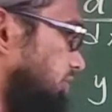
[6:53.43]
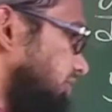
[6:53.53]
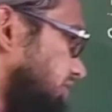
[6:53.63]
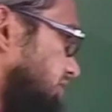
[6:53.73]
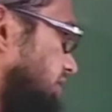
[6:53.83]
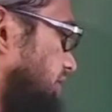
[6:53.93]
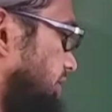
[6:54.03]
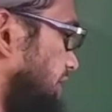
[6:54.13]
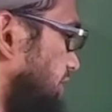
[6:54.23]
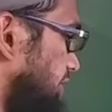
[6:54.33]
you just
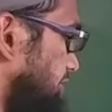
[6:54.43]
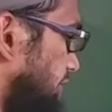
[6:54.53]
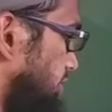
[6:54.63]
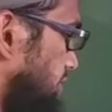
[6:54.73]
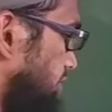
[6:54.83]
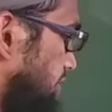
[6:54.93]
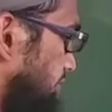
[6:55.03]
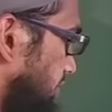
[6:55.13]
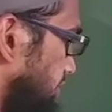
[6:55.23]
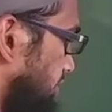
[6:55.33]
take the differentiation
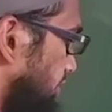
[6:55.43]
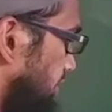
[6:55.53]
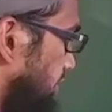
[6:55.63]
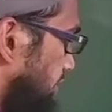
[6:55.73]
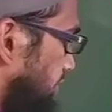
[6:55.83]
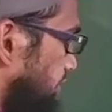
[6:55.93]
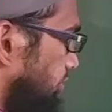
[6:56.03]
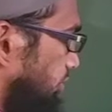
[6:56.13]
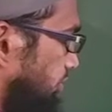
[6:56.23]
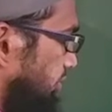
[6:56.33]
of this.
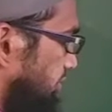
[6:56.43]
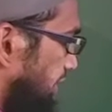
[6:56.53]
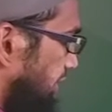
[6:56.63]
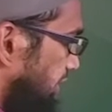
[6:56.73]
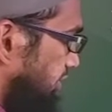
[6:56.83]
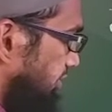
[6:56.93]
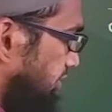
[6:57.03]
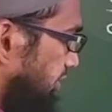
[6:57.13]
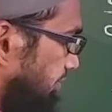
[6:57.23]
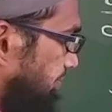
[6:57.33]
So this sin x is
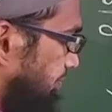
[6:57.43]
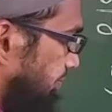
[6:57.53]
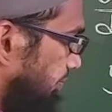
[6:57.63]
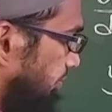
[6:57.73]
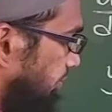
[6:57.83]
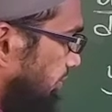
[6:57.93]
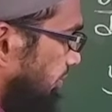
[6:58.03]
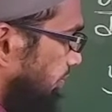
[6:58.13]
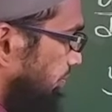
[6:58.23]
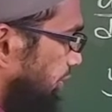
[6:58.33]
there.
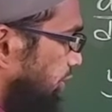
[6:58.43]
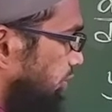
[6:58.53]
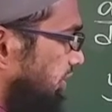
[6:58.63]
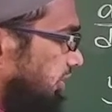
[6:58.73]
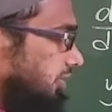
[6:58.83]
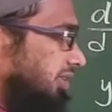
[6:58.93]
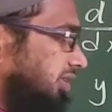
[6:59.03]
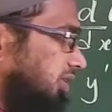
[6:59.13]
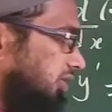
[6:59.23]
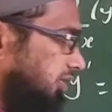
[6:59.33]
We know that
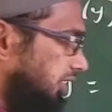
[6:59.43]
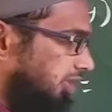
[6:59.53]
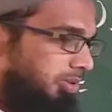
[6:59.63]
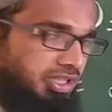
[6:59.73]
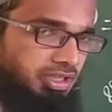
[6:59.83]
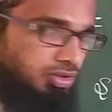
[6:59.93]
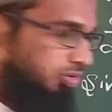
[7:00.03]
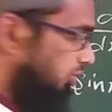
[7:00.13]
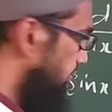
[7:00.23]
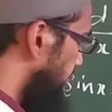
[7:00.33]
the d by
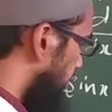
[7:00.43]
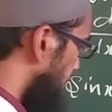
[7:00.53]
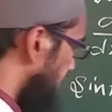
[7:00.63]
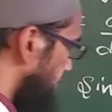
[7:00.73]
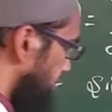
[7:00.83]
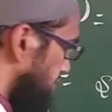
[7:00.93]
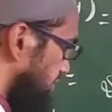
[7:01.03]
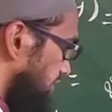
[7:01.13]
dx of log x